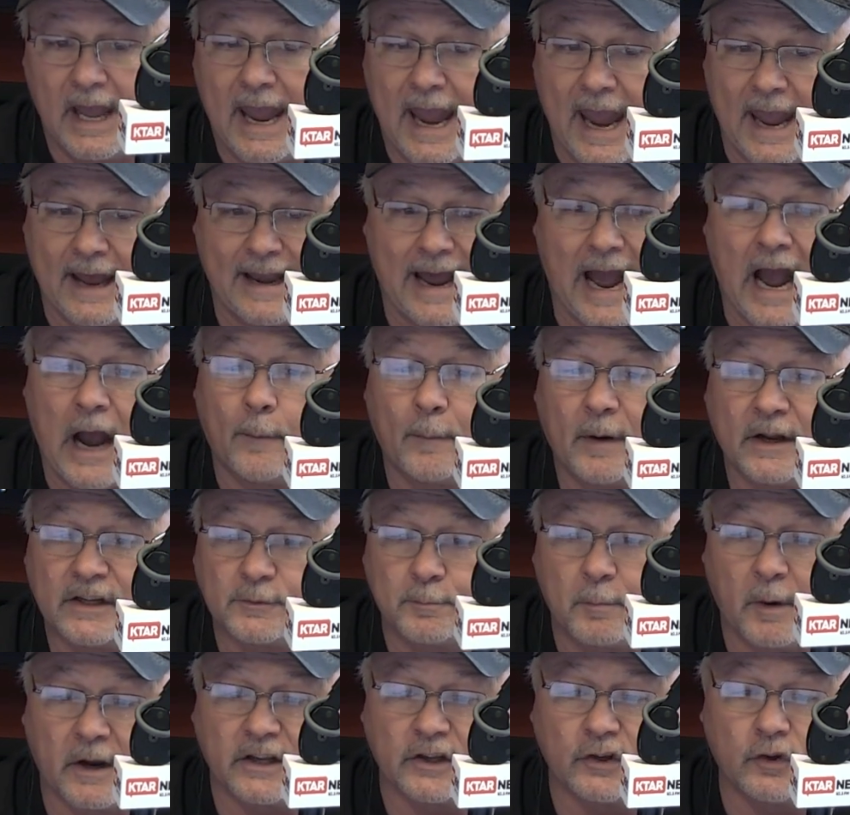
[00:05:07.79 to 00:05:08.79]
and how much
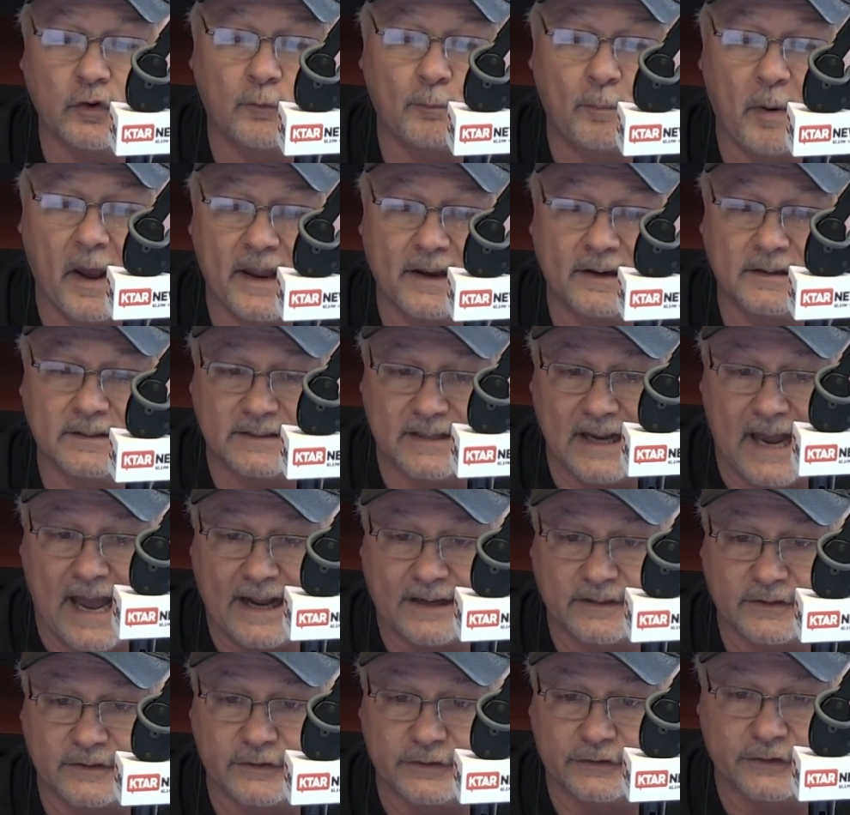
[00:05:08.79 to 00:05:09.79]
money you've paid in
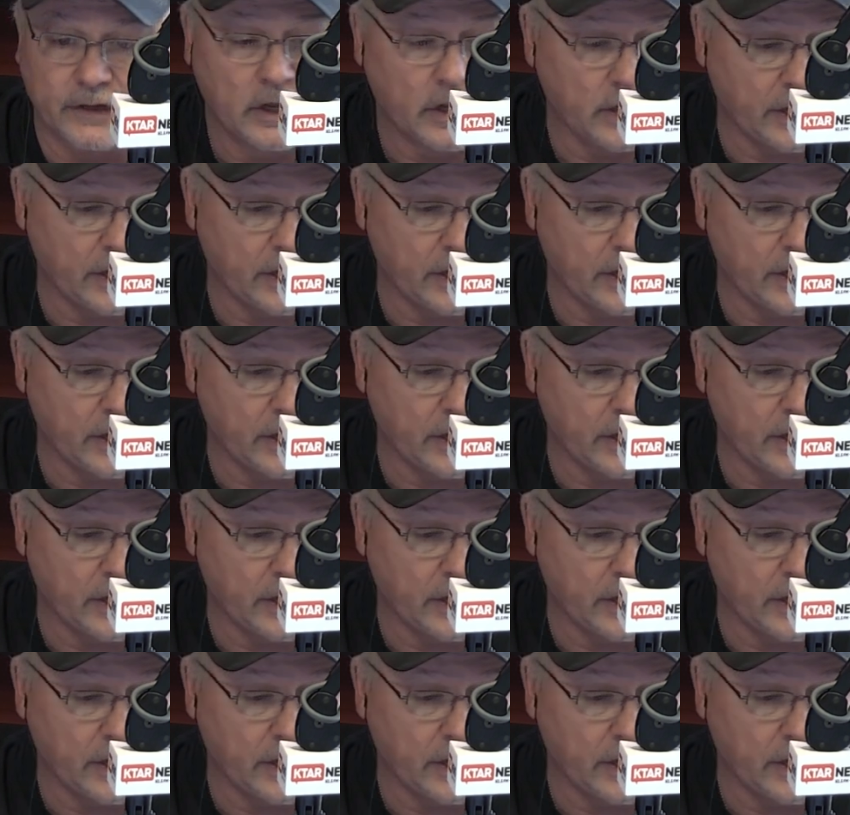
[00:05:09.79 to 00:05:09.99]
taxes.